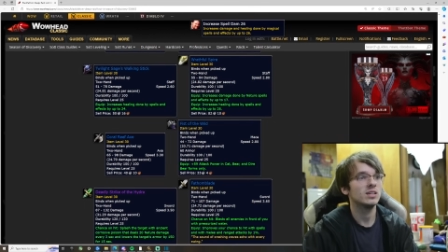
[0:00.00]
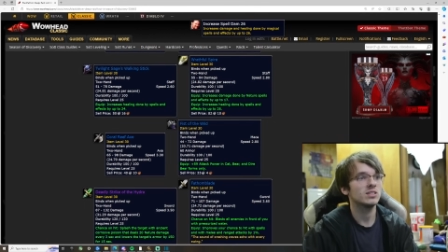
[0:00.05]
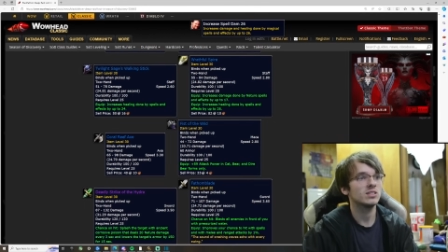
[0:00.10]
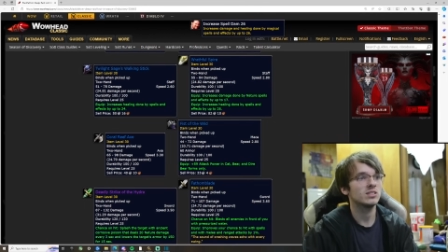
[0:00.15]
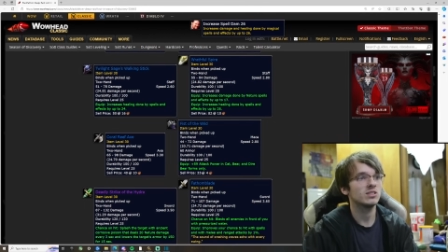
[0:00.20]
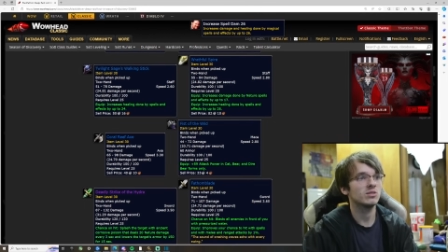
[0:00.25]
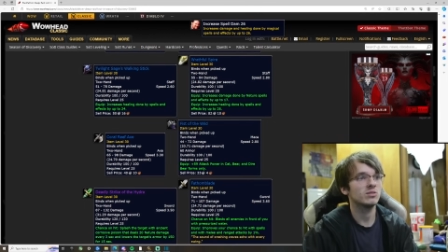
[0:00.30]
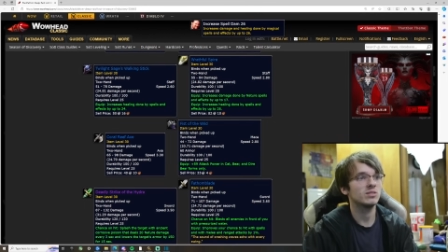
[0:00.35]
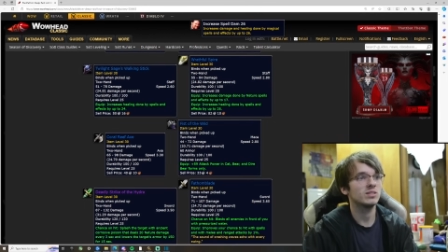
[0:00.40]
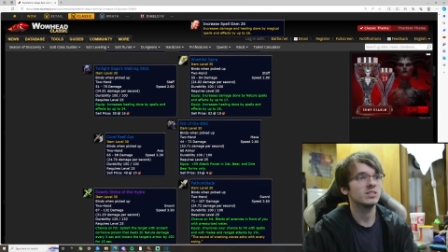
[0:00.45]

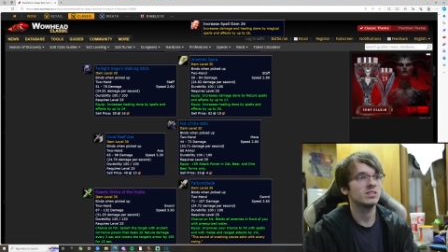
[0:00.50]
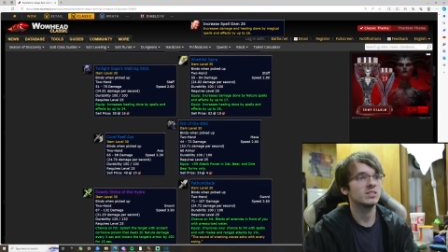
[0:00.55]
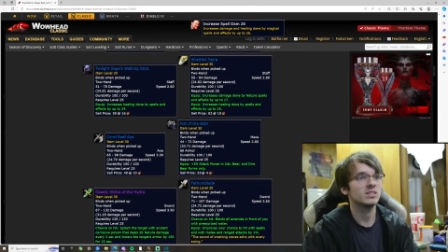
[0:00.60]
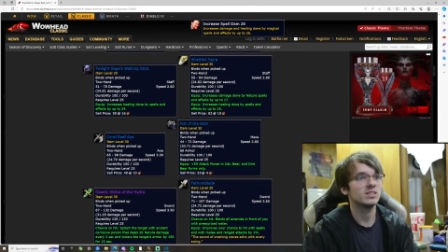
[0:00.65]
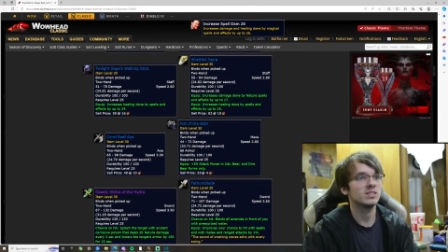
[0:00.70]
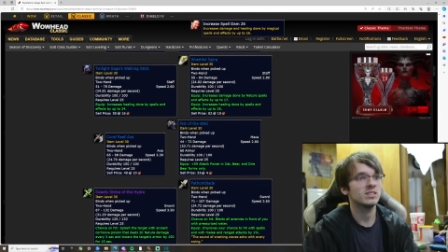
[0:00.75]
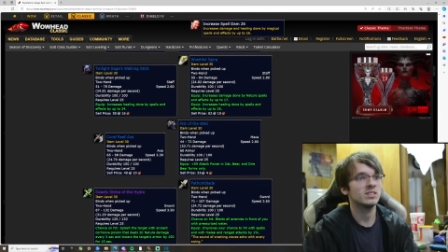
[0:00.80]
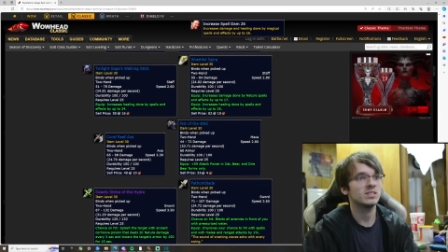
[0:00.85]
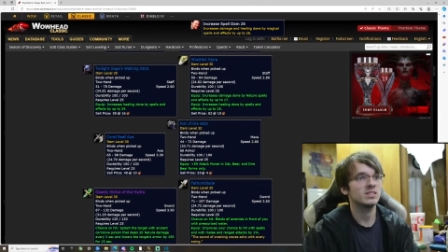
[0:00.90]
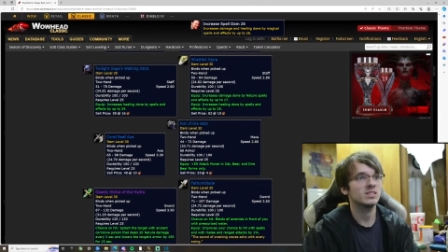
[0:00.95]
So this
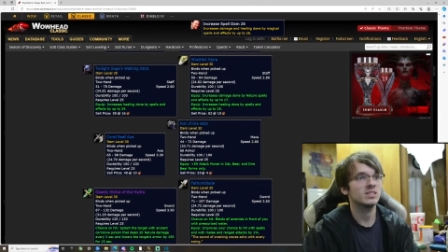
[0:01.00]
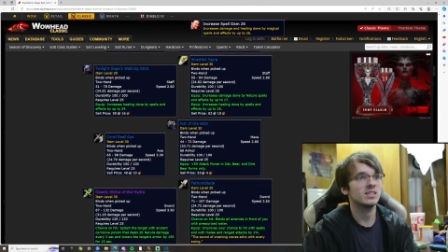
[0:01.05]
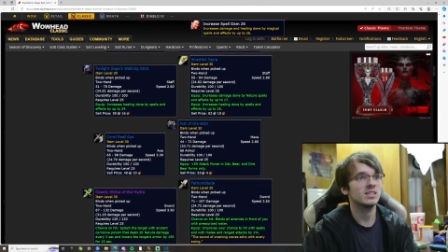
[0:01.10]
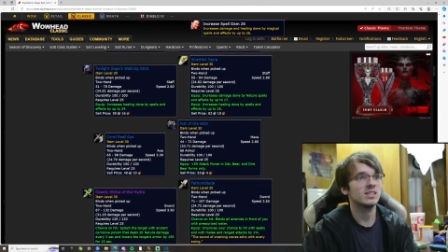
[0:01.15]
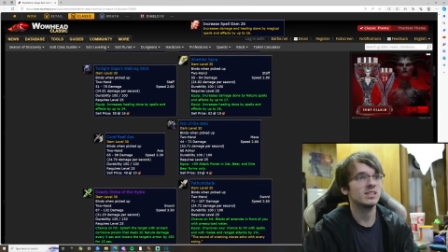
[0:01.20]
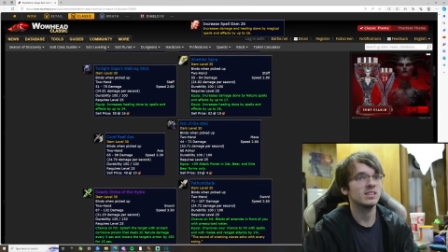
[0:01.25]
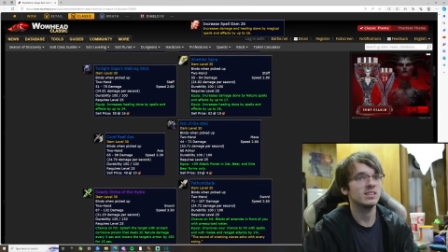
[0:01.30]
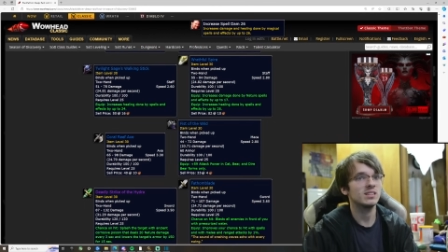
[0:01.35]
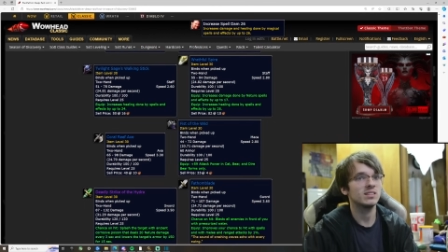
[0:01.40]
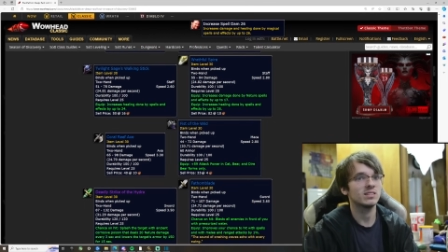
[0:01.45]
is the
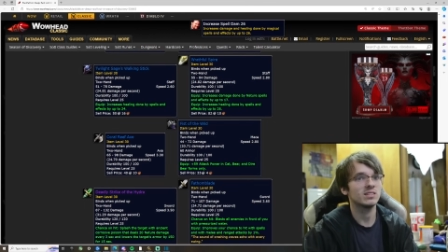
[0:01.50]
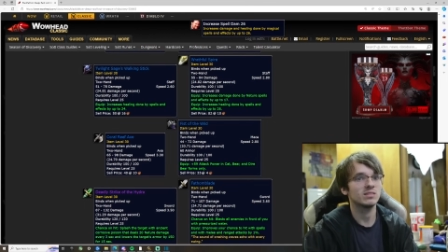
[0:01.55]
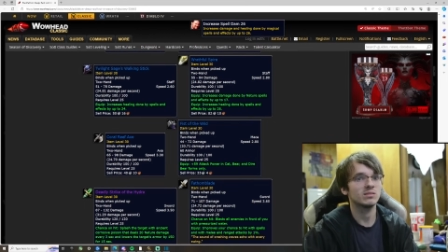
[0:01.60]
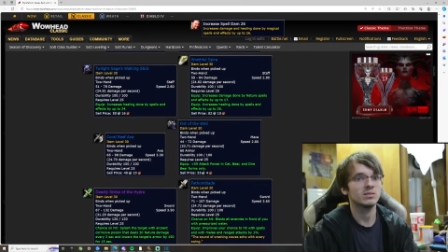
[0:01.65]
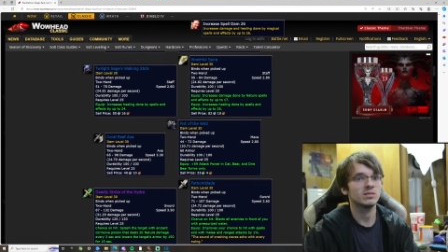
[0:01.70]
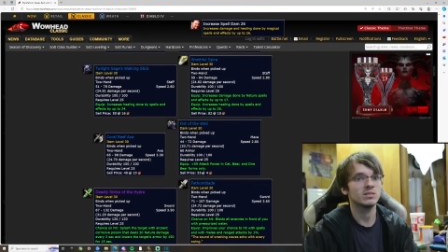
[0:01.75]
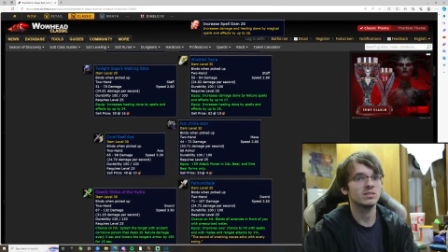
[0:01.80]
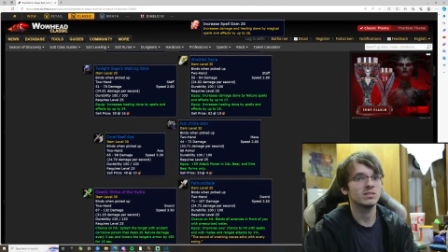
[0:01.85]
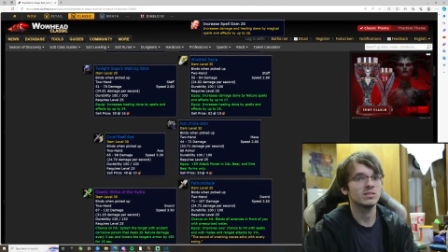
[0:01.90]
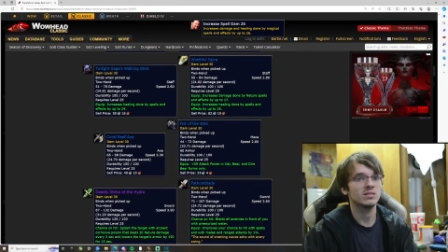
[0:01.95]
healing
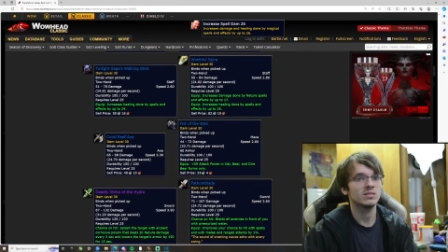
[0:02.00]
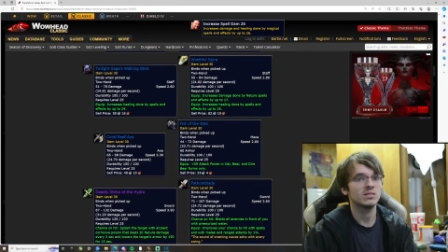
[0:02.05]
one.